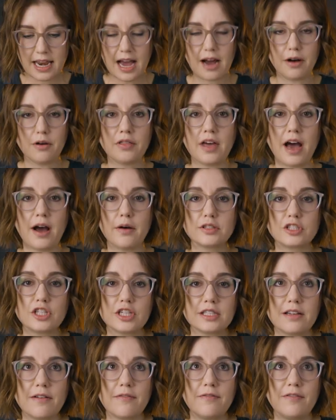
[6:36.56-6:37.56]
Now, that was
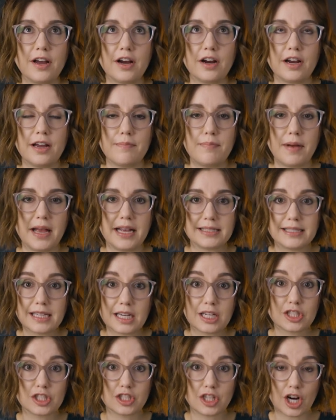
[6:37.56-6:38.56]
just a very
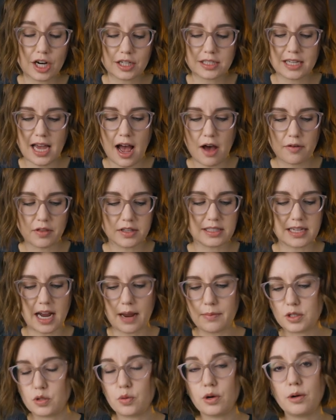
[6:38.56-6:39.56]
basic start to how this
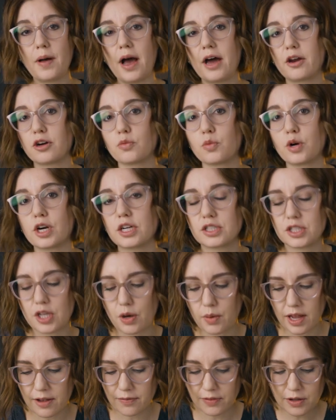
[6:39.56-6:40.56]
diamond twill pattern works,
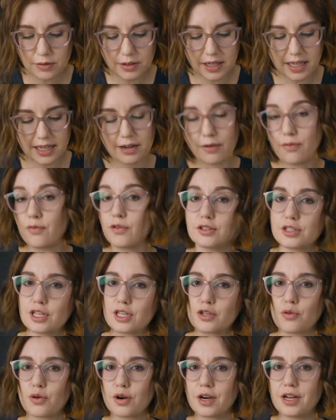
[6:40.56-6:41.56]
so if you need a full
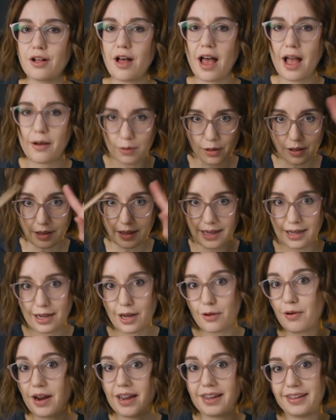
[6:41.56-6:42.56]
tutorial, I will link
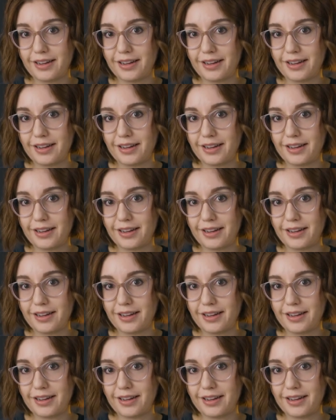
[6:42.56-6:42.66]
it right